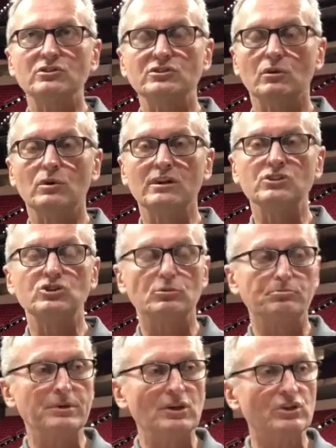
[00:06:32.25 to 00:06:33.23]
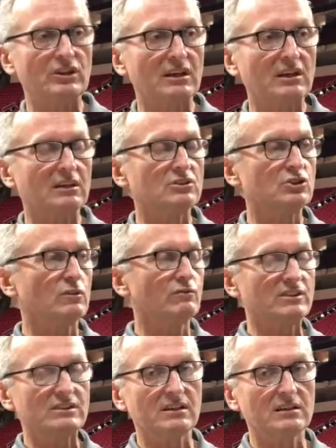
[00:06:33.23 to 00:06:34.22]
So is your building, is your
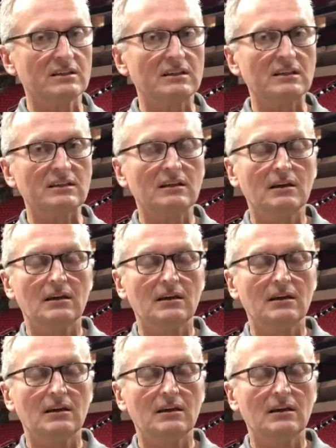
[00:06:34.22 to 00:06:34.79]
facility,